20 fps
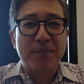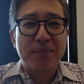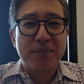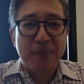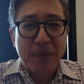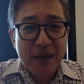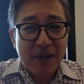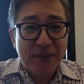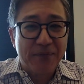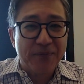
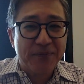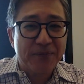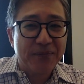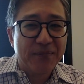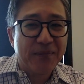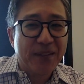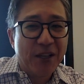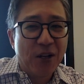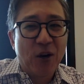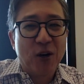but
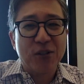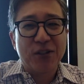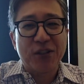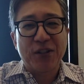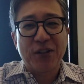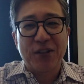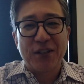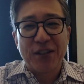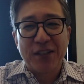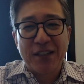in all
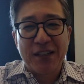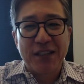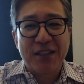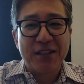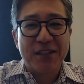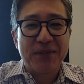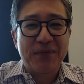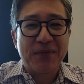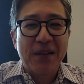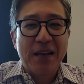
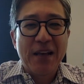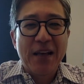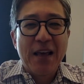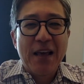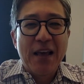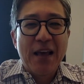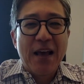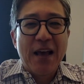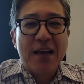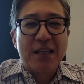seriousness,
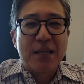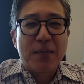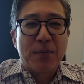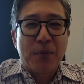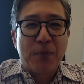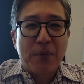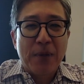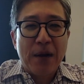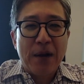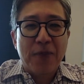as I
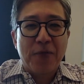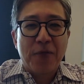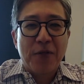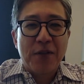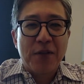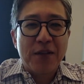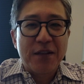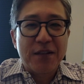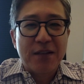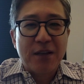prepared for
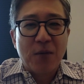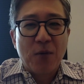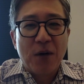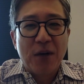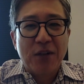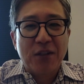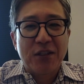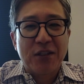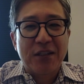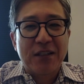this, I
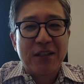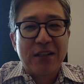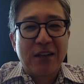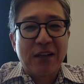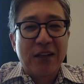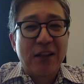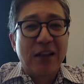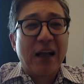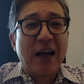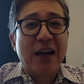watched
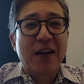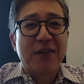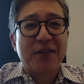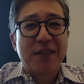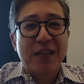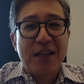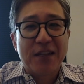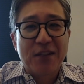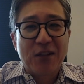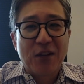a lot of
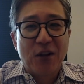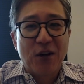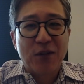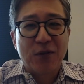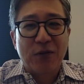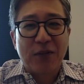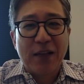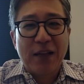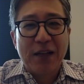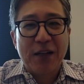TED
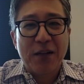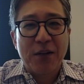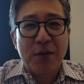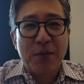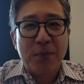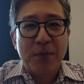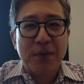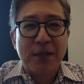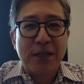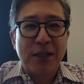Talks related to
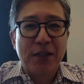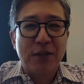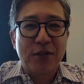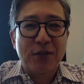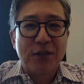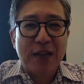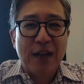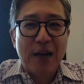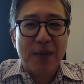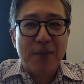the particular
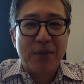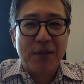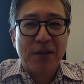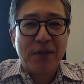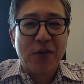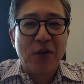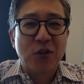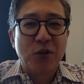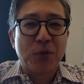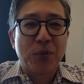topic
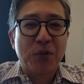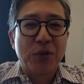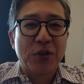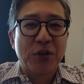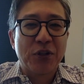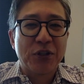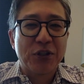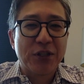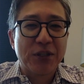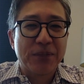of
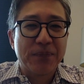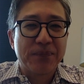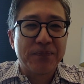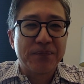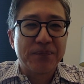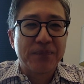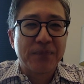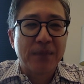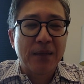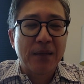entrepreneurship.
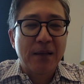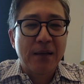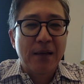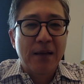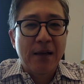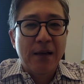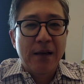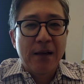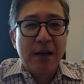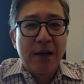
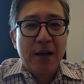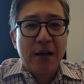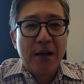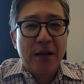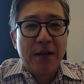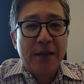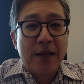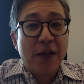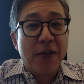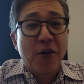
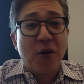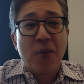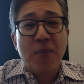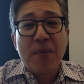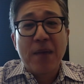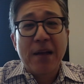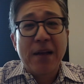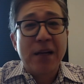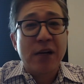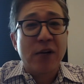Now, there are
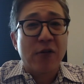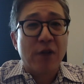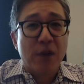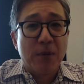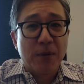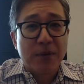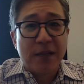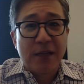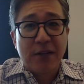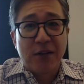many
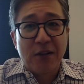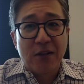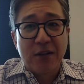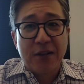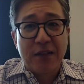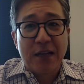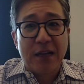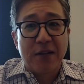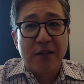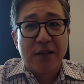incredible TED
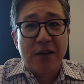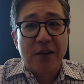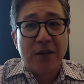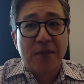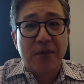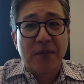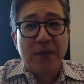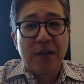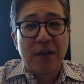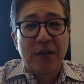Talks out there,
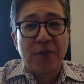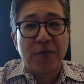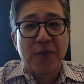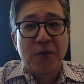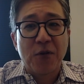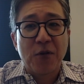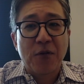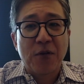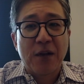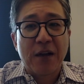and a
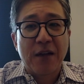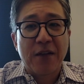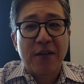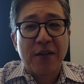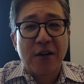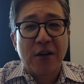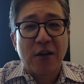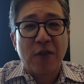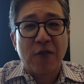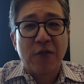few that I
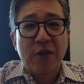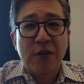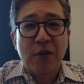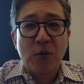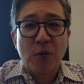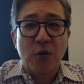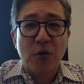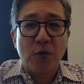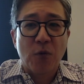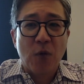think are really
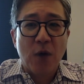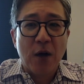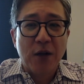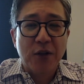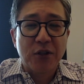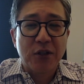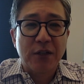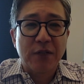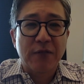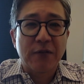worth
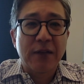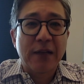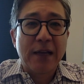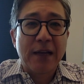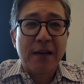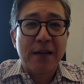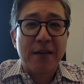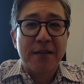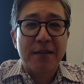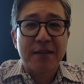watching
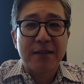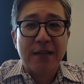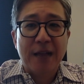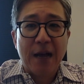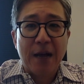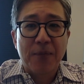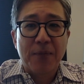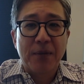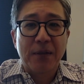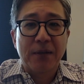related to this
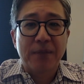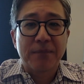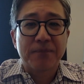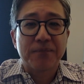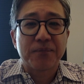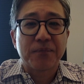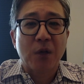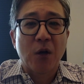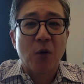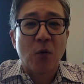topic
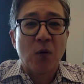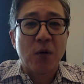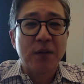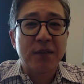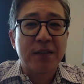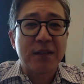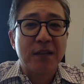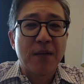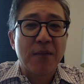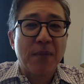are
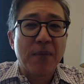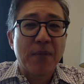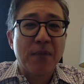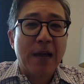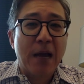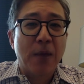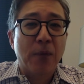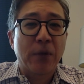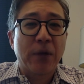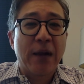ones done by
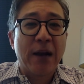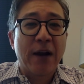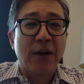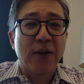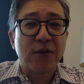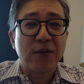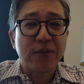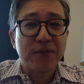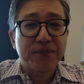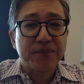Cameron
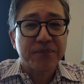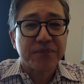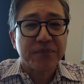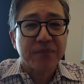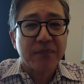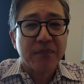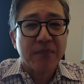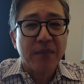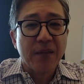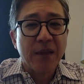Herold
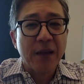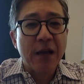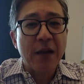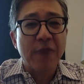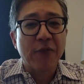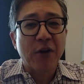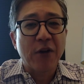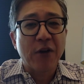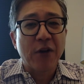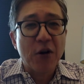
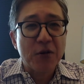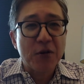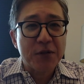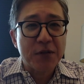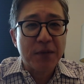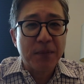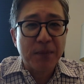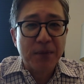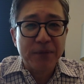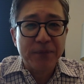and Ricardo
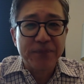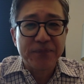Semler.